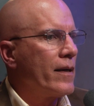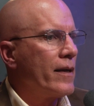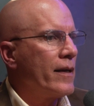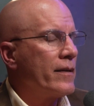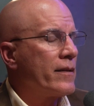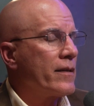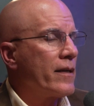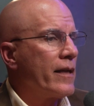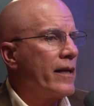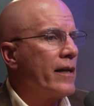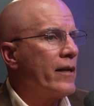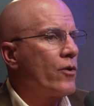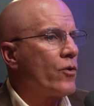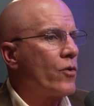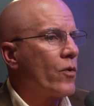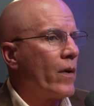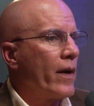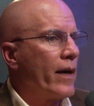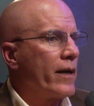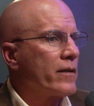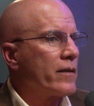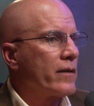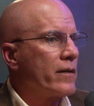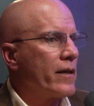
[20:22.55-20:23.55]
It's
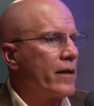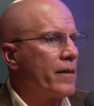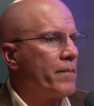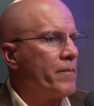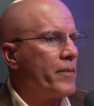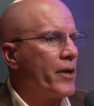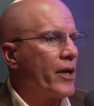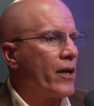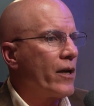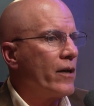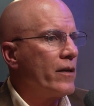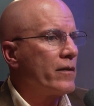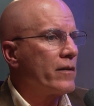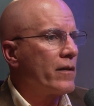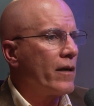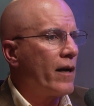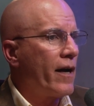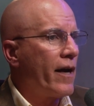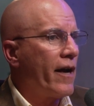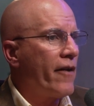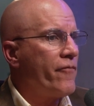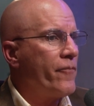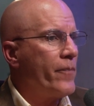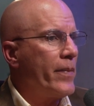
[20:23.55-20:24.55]
interesting because
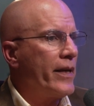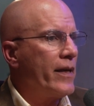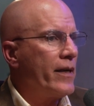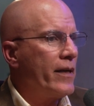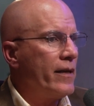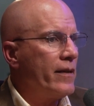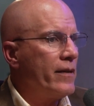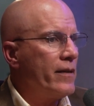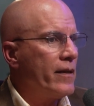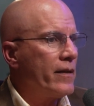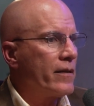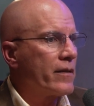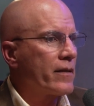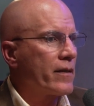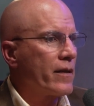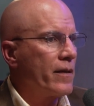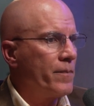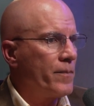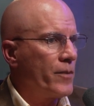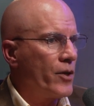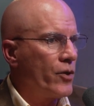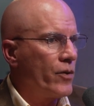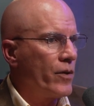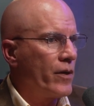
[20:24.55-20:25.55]
I've been in this
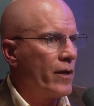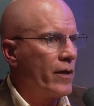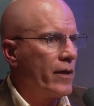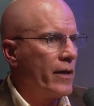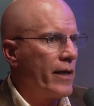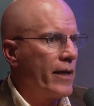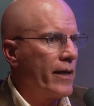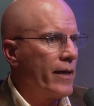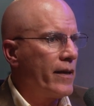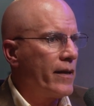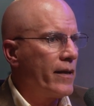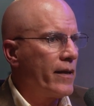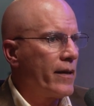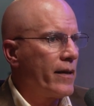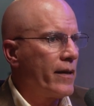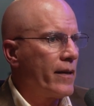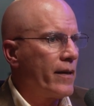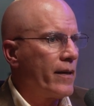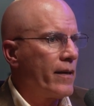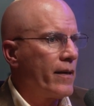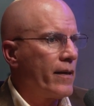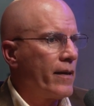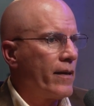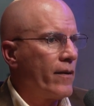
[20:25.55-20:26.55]
community
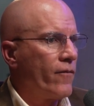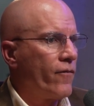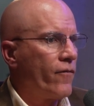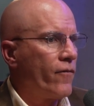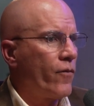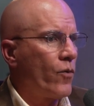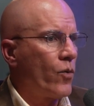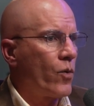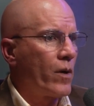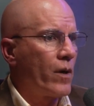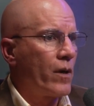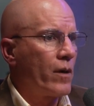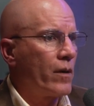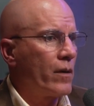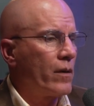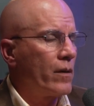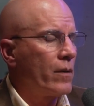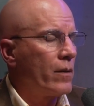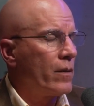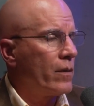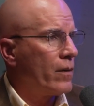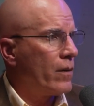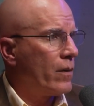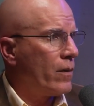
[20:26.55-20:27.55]
for
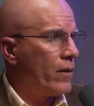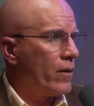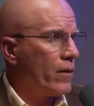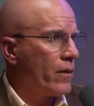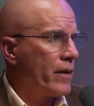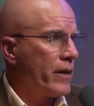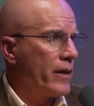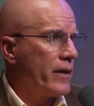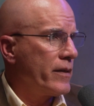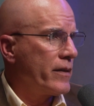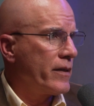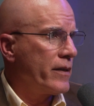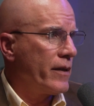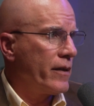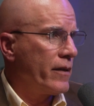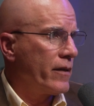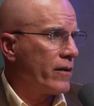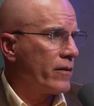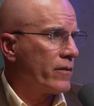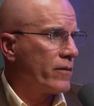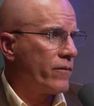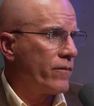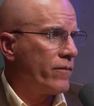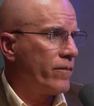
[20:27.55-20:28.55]
all these
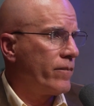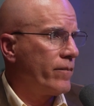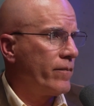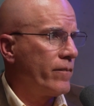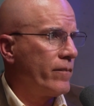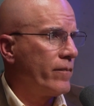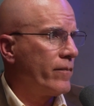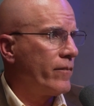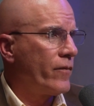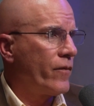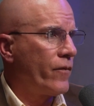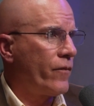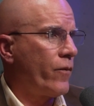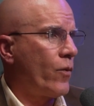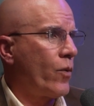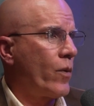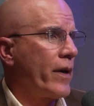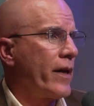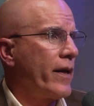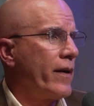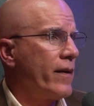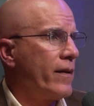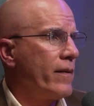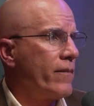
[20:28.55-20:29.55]
years,
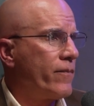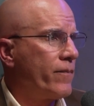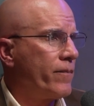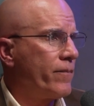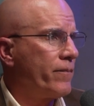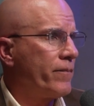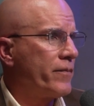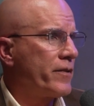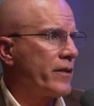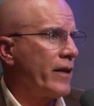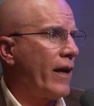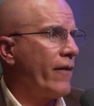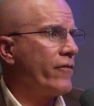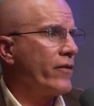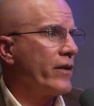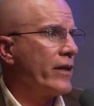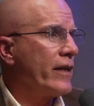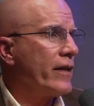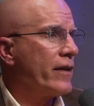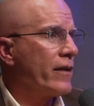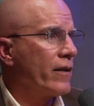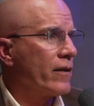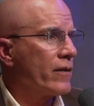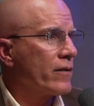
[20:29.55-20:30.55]
47
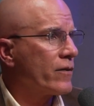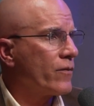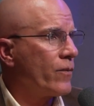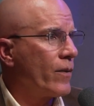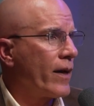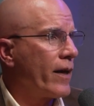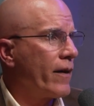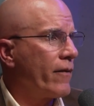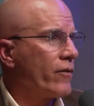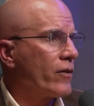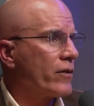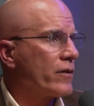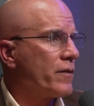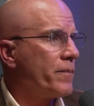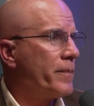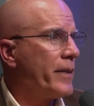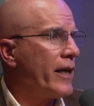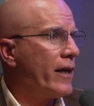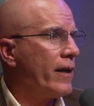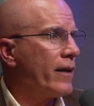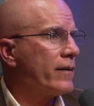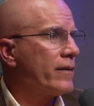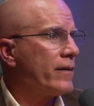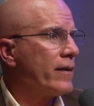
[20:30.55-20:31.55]
years, whatever it's
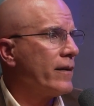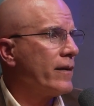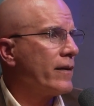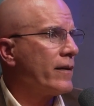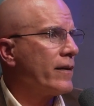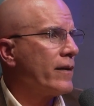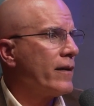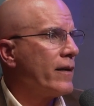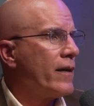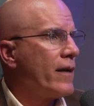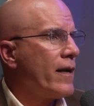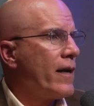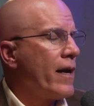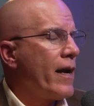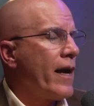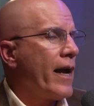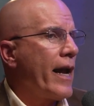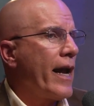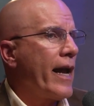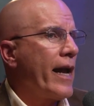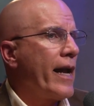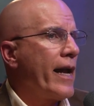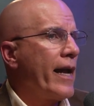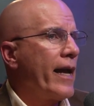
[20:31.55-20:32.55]
been,
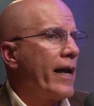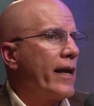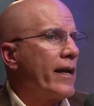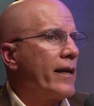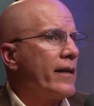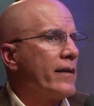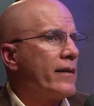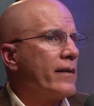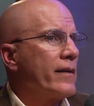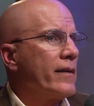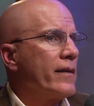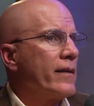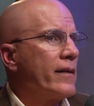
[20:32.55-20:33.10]
and